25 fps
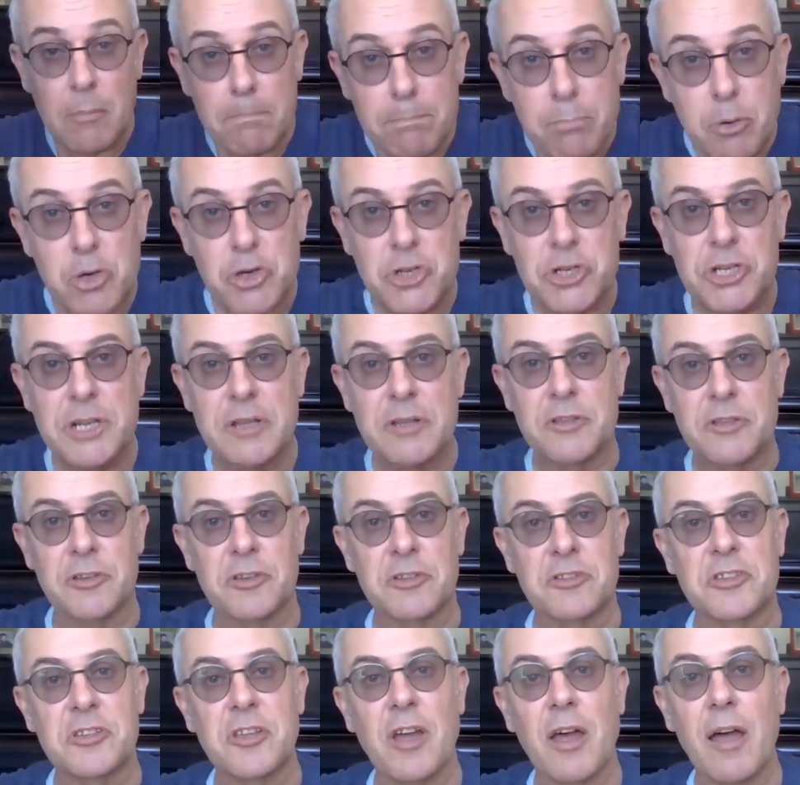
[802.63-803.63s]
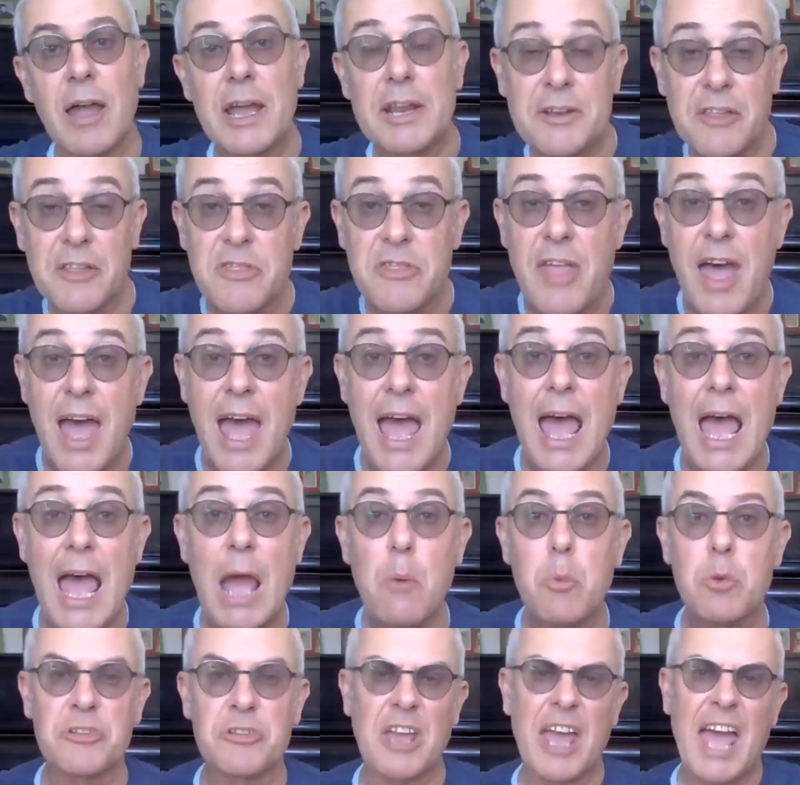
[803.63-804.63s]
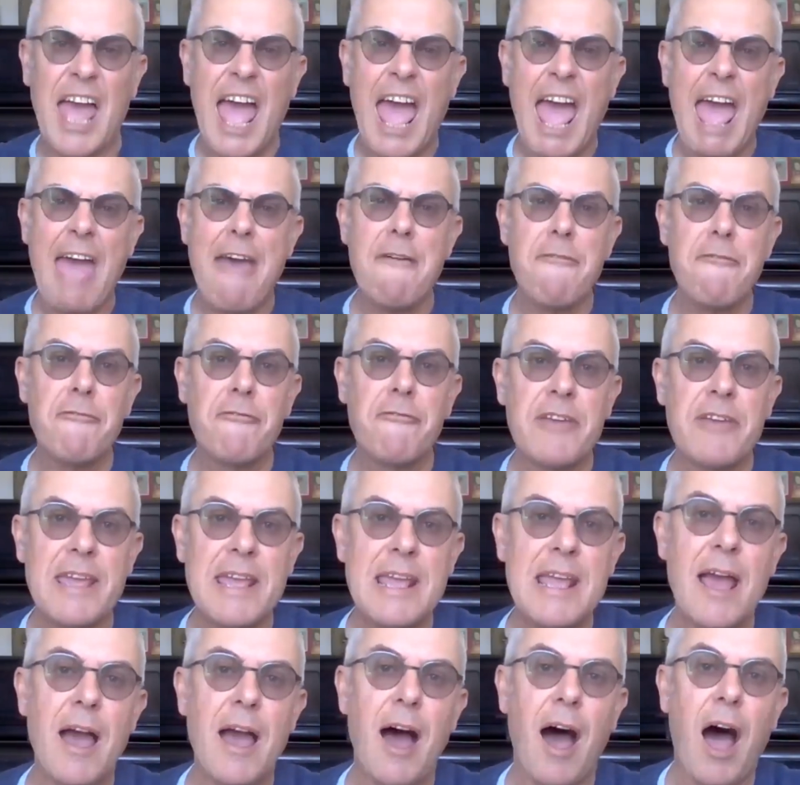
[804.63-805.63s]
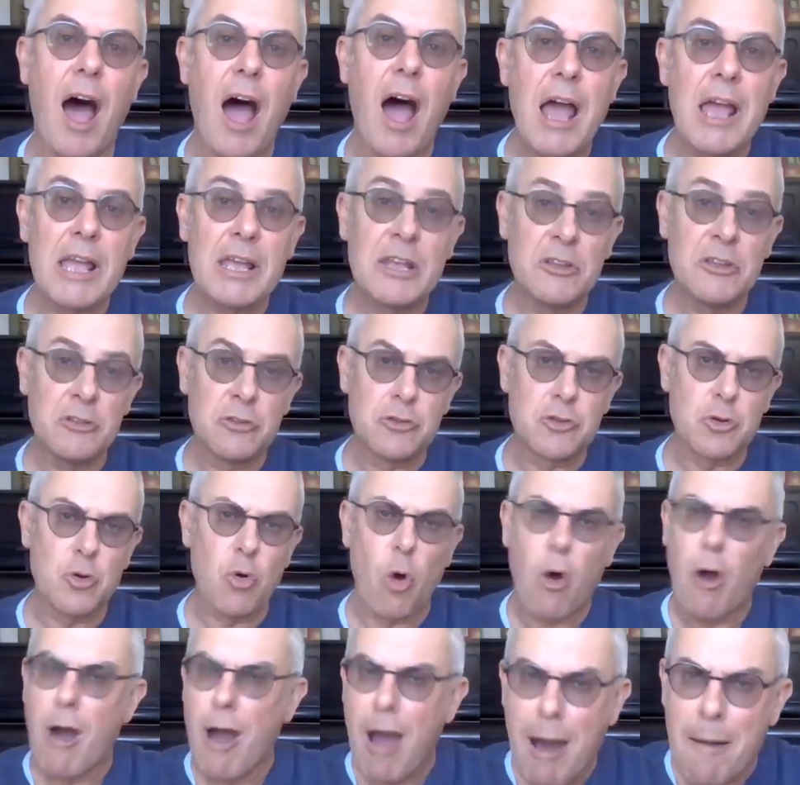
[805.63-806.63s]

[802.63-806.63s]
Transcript: bushes aside, and there was a heavy iron door,